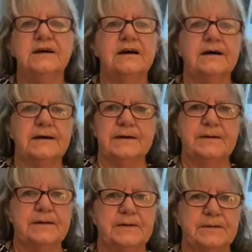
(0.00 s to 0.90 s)

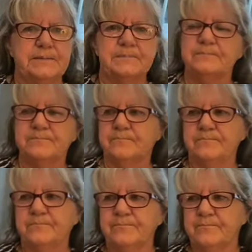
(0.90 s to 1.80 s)
Um,
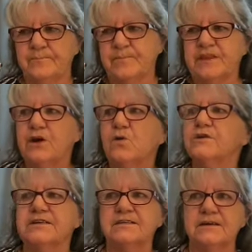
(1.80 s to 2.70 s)
the
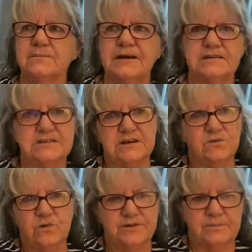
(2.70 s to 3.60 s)
only thing my
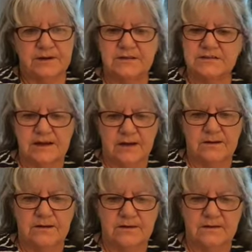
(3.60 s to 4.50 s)
son, with my
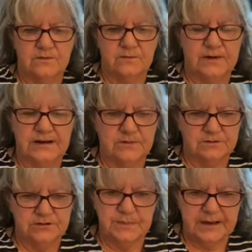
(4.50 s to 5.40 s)
son, when he
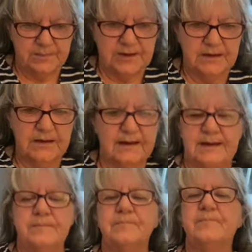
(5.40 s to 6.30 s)
was a baby,
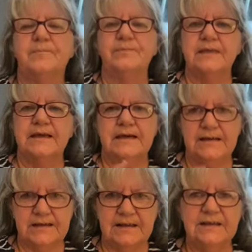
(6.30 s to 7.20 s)

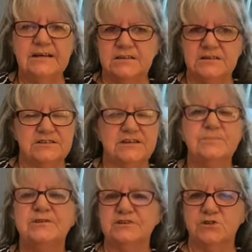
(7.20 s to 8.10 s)
he needed to
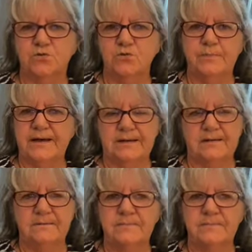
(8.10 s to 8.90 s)
sleep in his own bed.